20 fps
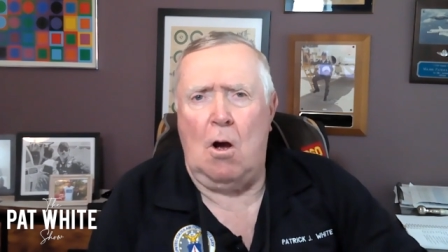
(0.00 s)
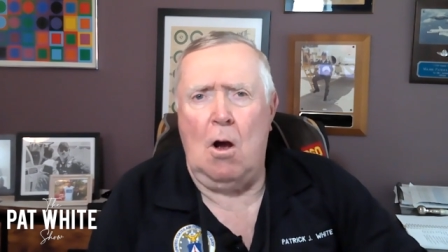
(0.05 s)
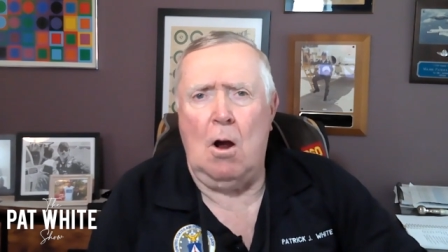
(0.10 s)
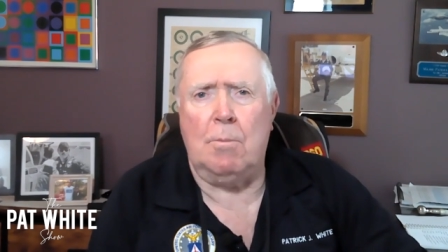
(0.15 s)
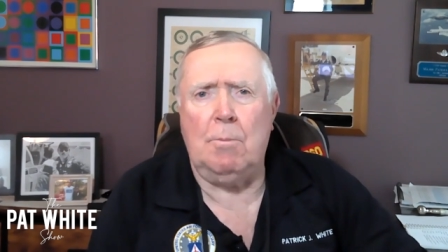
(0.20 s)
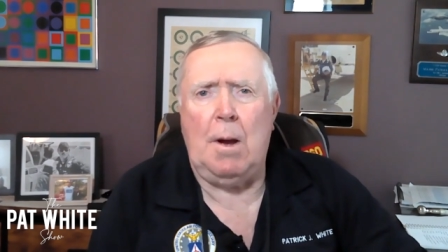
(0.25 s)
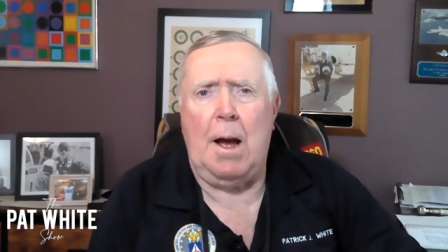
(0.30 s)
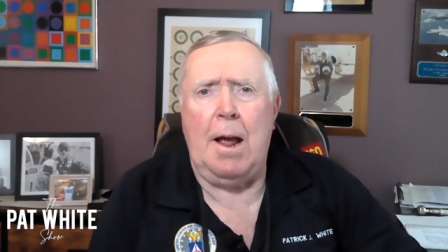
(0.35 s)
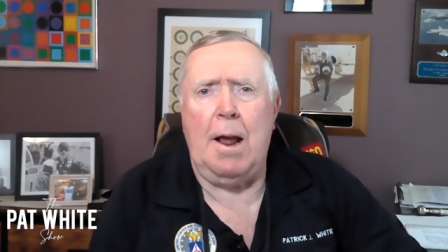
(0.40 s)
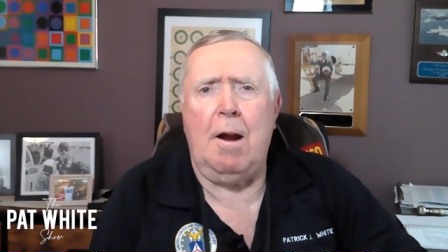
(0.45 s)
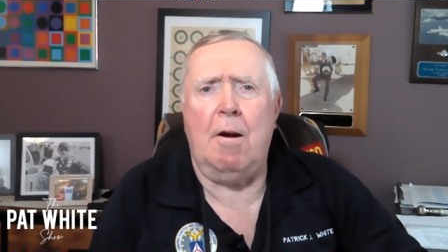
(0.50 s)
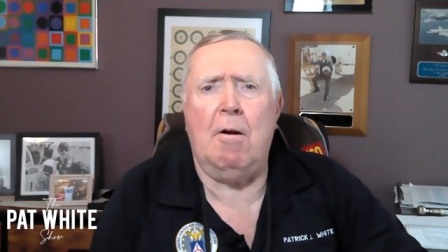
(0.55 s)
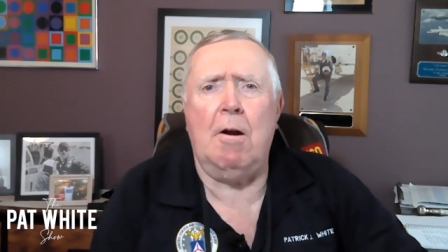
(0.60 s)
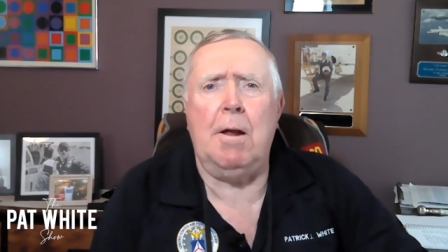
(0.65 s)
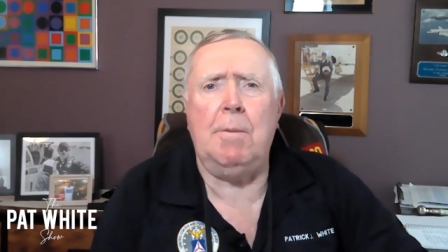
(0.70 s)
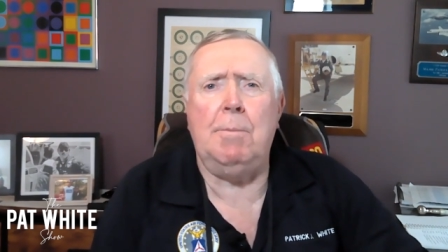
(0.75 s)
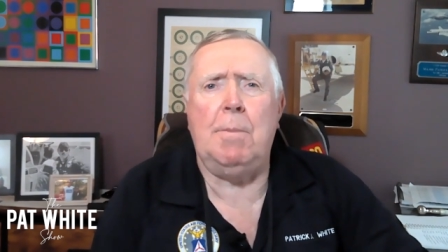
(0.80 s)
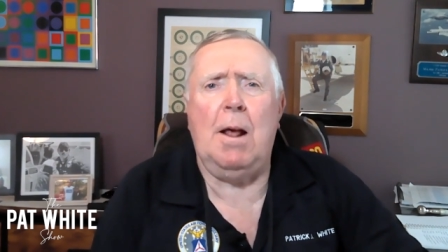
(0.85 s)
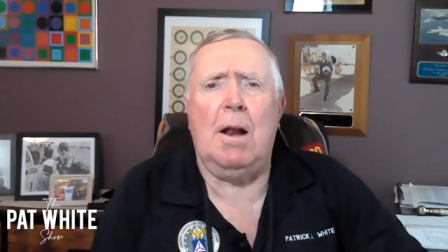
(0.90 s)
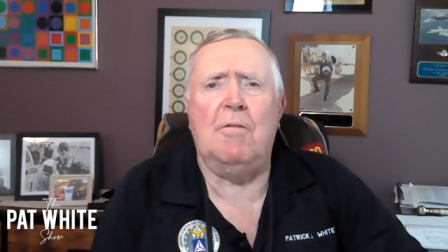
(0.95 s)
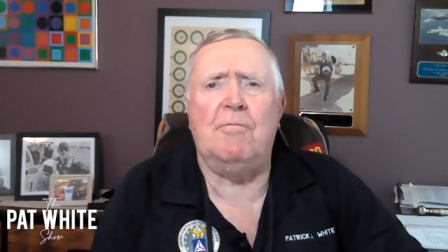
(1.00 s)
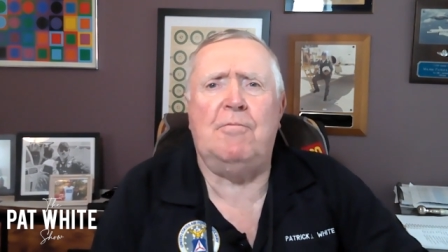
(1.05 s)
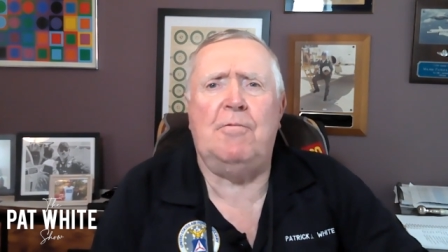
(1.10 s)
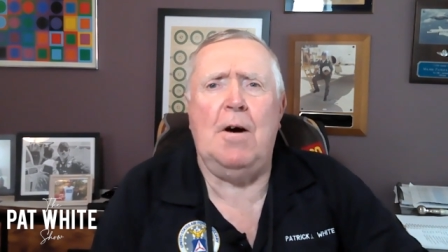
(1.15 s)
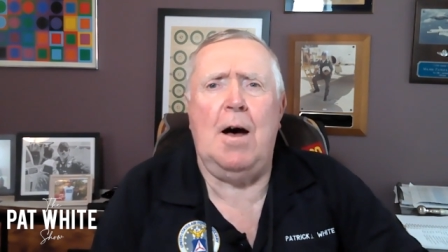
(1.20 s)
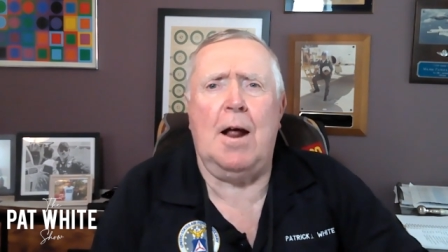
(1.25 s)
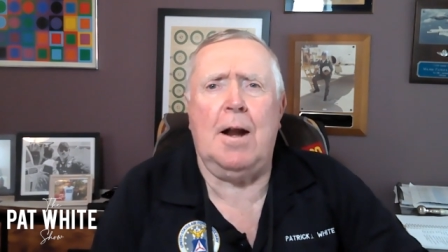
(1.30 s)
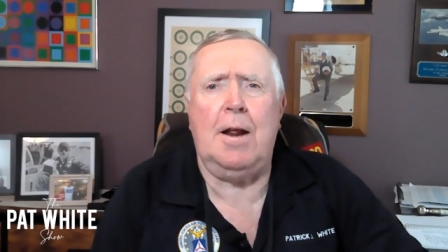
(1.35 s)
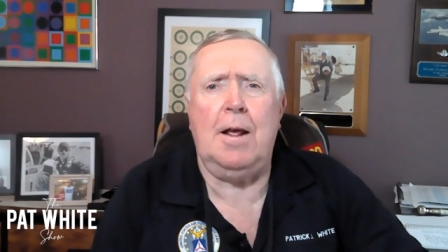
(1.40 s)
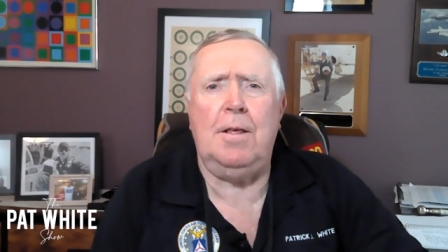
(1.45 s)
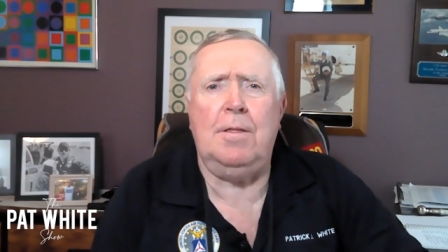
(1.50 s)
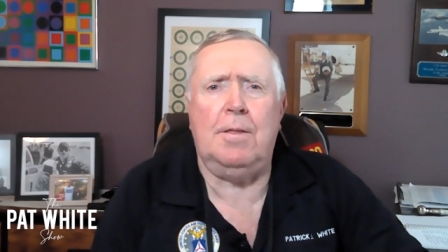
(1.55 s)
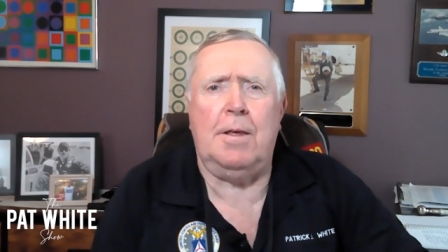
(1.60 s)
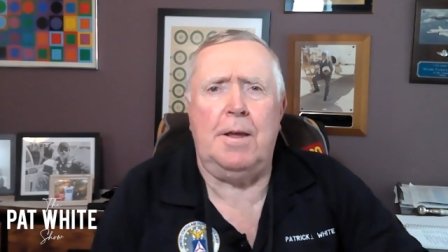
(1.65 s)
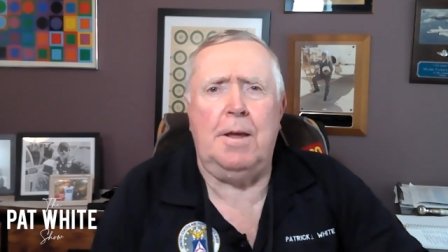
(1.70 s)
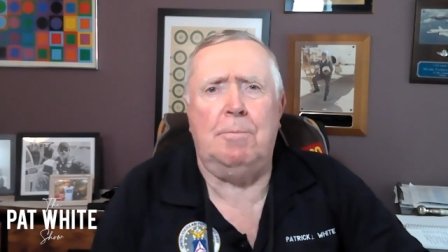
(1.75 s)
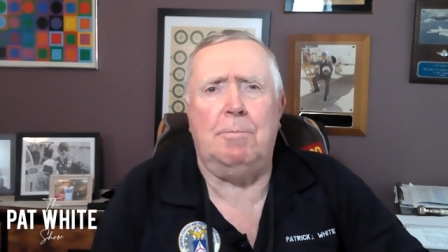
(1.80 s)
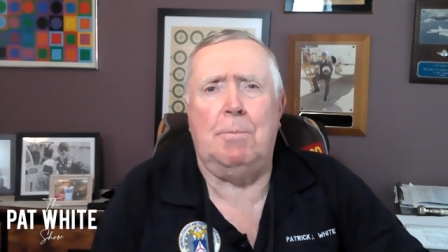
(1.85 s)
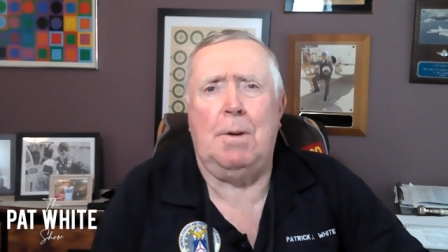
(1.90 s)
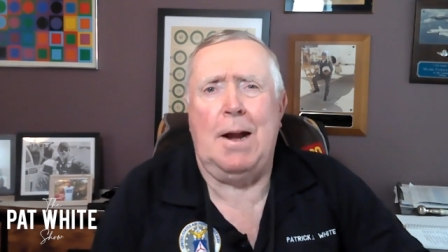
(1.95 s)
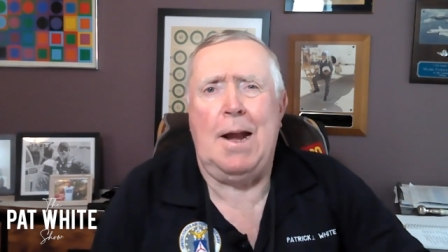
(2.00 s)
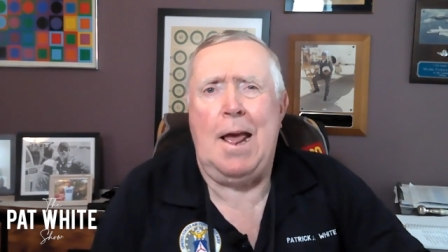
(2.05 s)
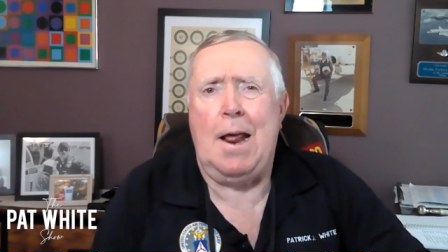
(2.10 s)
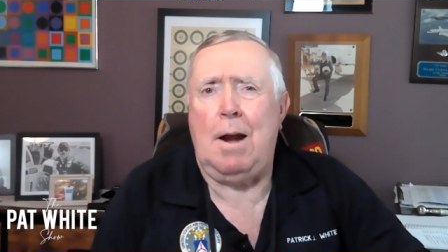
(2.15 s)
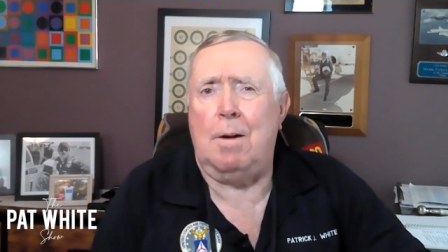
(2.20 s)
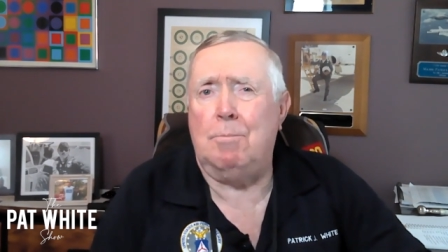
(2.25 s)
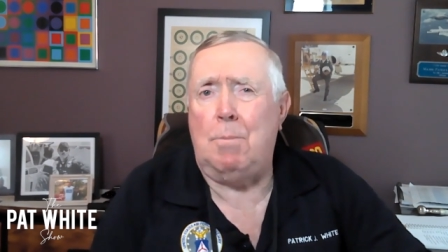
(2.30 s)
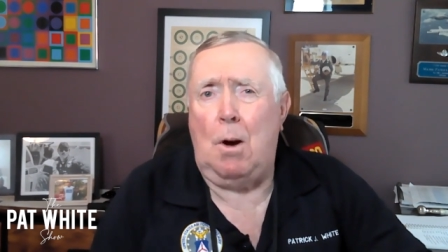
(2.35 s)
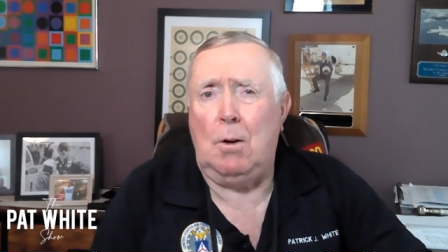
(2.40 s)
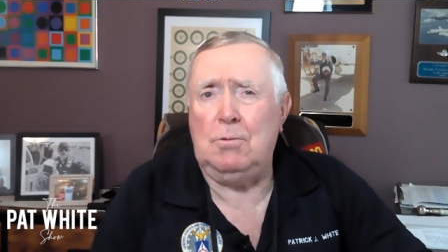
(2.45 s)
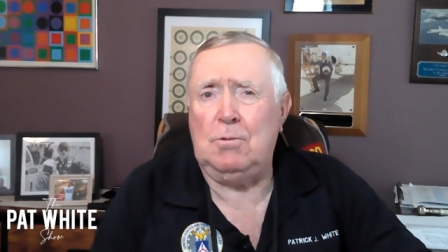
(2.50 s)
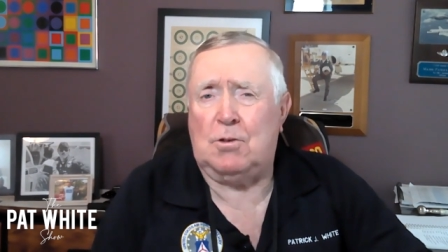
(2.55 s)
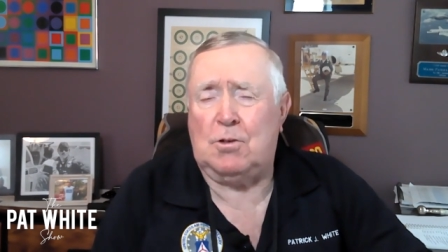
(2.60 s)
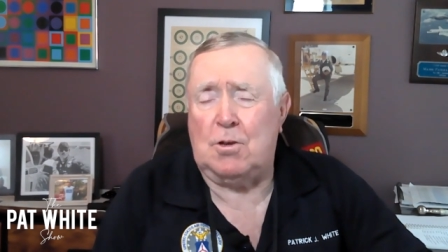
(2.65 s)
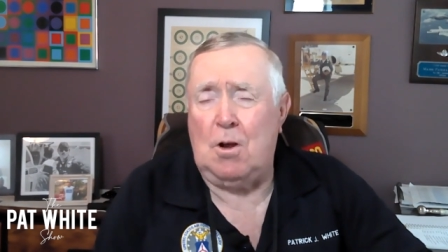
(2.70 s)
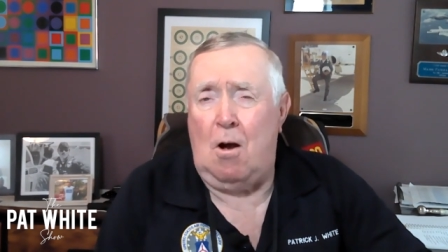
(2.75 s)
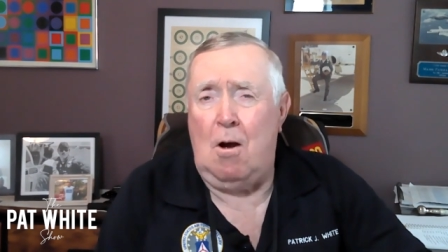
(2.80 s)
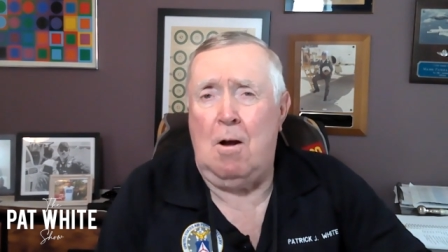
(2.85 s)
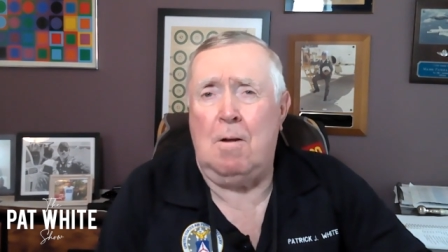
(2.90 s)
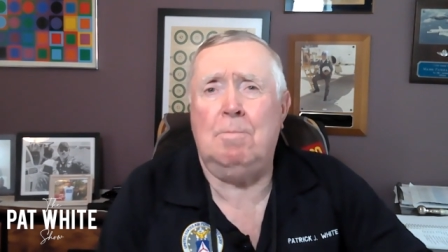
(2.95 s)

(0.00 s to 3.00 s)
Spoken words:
by Harry Belafonte, the Banana Boat song?